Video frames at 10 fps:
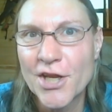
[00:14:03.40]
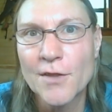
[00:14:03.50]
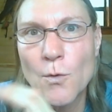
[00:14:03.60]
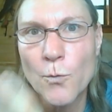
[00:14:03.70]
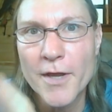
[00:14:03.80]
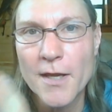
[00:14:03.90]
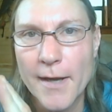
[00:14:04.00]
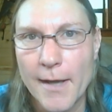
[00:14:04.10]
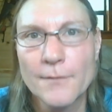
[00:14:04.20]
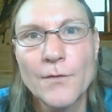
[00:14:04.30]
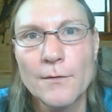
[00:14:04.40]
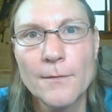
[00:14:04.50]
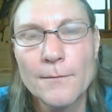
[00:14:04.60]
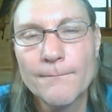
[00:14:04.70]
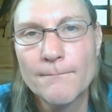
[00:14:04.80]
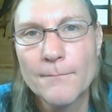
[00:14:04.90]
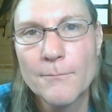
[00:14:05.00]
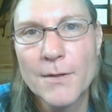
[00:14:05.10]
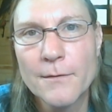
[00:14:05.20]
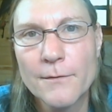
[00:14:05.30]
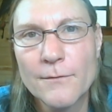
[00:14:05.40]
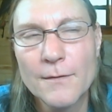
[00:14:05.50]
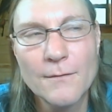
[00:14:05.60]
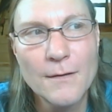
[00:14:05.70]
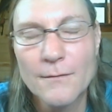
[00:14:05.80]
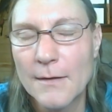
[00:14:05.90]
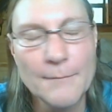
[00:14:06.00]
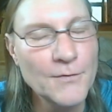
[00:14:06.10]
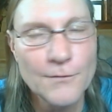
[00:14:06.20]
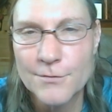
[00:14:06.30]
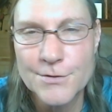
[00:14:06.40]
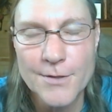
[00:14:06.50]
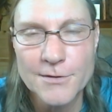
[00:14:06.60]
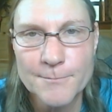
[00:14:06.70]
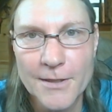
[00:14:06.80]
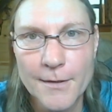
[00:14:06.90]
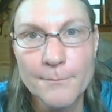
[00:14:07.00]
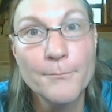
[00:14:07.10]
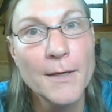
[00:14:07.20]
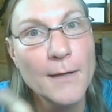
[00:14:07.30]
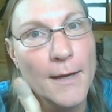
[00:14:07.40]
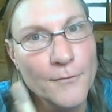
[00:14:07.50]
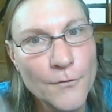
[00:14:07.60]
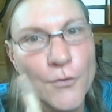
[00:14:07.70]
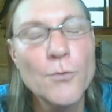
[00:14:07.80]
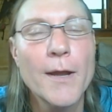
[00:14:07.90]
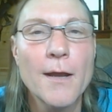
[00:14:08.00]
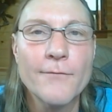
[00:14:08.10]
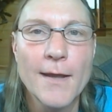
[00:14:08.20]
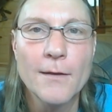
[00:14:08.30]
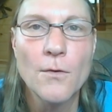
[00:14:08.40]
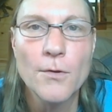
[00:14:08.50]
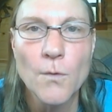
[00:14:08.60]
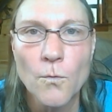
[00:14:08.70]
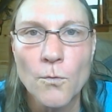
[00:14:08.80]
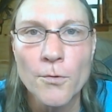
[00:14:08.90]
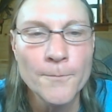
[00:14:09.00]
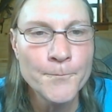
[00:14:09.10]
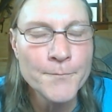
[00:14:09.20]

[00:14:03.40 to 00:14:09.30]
in the way it acted. Because it, it, I'm still scratching my head, but I do have that on order.